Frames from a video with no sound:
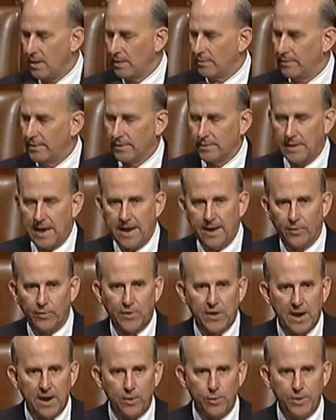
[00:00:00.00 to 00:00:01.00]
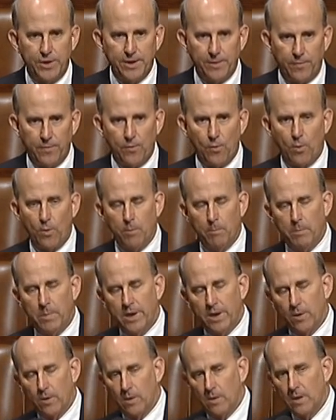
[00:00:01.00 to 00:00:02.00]
the health care reform
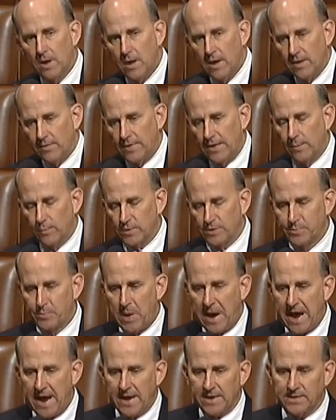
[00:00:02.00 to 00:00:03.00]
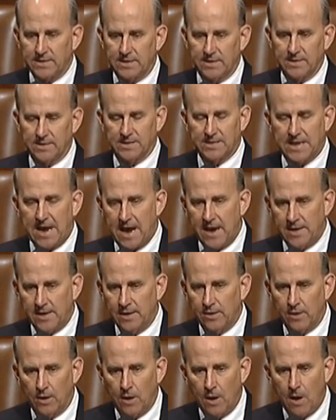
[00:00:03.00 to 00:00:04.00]
bill that was passed and signed
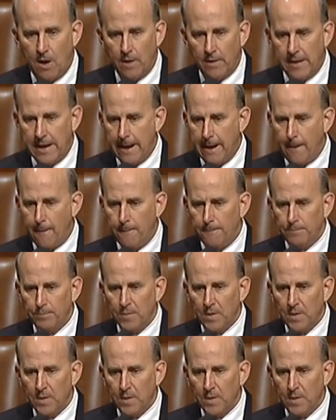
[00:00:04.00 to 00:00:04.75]
into law now,